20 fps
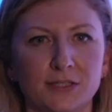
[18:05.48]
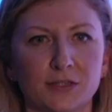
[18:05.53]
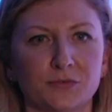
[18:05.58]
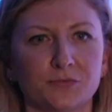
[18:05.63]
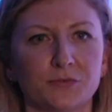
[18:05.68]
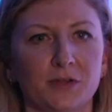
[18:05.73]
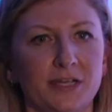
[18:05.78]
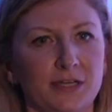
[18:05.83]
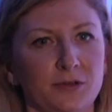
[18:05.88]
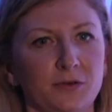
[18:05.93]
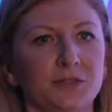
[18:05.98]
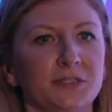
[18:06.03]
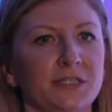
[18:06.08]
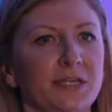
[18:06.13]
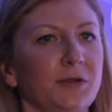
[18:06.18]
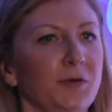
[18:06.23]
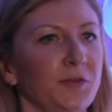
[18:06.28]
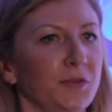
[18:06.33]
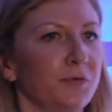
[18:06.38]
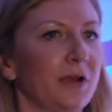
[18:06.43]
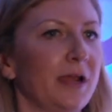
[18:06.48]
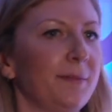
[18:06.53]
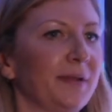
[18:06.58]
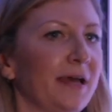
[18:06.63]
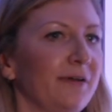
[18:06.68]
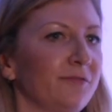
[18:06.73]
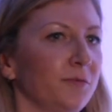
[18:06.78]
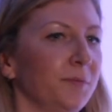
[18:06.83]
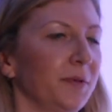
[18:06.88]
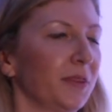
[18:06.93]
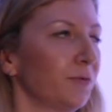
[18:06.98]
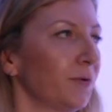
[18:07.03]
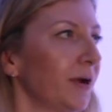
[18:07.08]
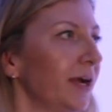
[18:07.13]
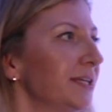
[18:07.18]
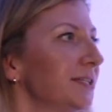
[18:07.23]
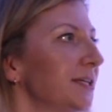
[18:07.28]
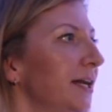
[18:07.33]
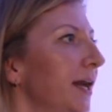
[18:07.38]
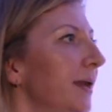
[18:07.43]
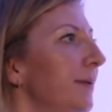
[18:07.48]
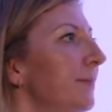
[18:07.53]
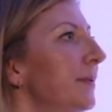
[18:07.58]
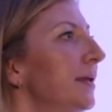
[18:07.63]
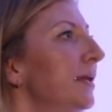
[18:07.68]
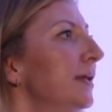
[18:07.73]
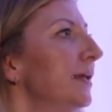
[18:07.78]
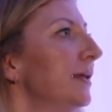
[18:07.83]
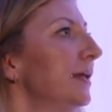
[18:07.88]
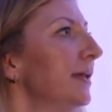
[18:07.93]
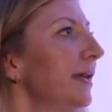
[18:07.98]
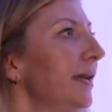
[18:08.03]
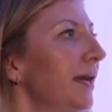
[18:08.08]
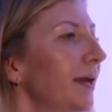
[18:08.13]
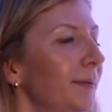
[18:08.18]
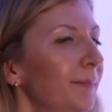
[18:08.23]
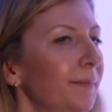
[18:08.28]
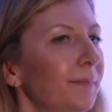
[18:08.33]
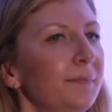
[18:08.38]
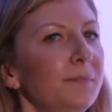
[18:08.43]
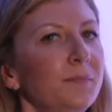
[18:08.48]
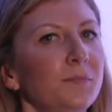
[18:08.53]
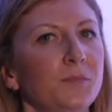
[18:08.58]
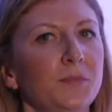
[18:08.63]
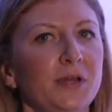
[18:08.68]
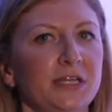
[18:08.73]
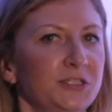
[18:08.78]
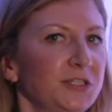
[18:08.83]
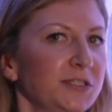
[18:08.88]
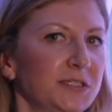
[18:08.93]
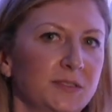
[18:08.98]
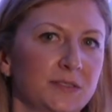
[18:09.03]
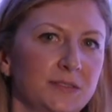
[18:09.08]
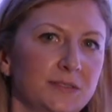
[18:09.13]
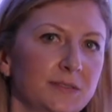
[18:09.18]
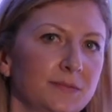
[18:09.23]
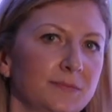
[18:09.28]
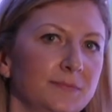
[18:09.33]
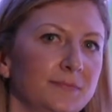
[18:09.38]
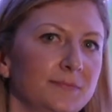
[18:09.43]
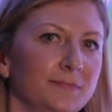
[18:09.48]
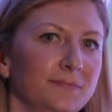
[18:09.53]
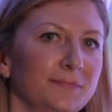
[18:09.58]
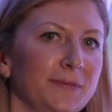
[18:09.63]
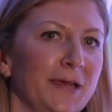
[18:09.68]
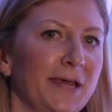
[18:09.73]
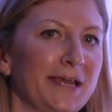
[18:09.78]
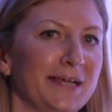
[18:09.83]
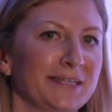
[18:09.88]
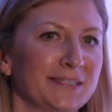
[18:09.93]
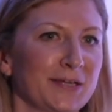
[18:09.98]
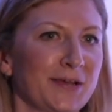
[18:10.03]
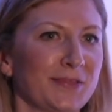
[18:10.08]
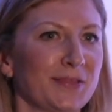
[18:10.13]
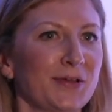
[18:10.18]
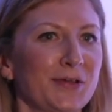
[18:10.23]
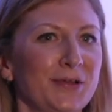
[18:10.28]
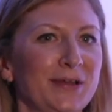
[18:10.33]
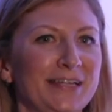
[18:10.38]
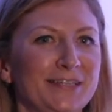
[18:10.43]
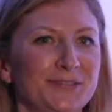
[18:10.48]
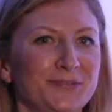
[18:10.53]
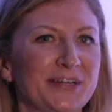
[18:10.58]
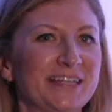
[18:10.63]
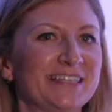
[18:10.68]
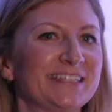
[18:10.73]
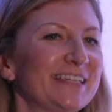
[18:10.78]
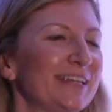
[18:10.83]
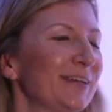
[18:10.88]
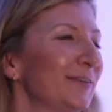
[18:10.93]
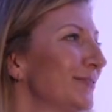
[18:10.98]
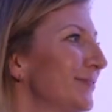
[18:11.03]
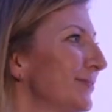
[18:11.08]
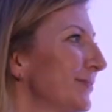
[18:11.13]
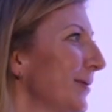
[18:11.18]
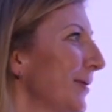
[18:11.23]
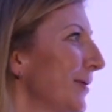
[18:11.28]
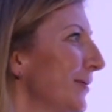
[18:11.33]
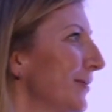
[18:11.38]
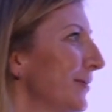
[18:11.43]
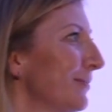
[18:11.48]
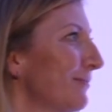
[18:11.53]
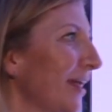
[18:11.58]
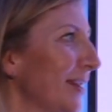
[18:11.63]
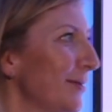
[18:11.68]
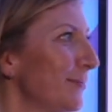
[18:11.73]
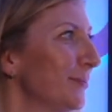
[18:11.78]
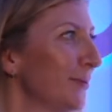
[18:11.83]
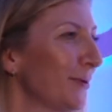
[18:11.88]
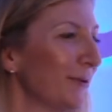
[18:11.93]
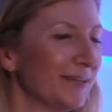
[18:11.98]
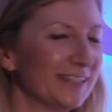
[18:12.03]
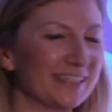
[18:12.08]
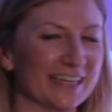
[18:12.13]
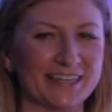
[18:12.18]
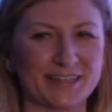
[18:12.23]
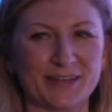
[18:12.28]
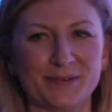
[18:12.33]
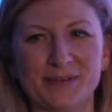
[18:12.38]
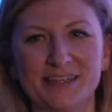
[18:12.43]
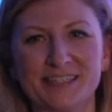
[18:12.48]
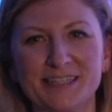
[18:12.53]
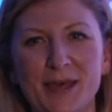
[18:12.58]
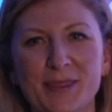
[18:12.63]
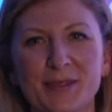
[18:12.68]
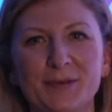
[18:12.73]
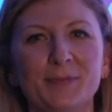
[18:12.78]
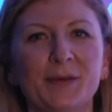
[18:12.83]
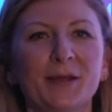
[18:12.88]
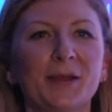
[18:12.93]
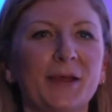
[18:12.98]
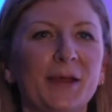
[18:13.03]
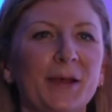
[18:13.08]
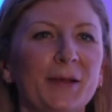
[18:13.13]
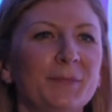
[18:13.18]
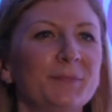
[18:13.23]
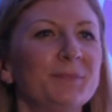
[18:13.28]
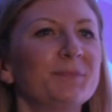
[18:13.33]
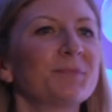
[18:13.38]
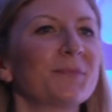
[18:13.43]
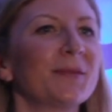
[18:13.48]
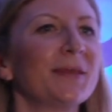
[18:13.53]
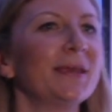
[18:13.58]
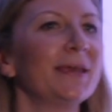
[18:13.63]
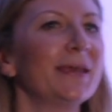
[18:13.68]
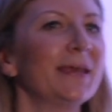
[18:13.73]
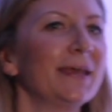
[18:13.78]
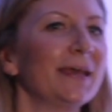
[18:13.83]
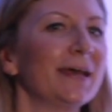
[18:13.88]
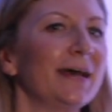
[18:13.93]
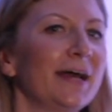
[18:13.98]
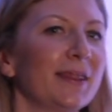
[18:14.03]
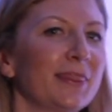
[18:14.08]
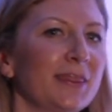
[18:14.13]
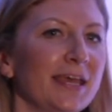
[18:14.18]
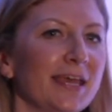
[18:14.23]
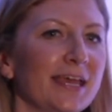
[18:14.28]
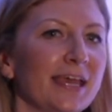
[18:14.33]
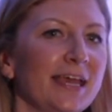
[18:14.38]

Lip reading: the right content on the right platform at the right time, which is, I guess, like the holy trinity of valuable content coming together. But I think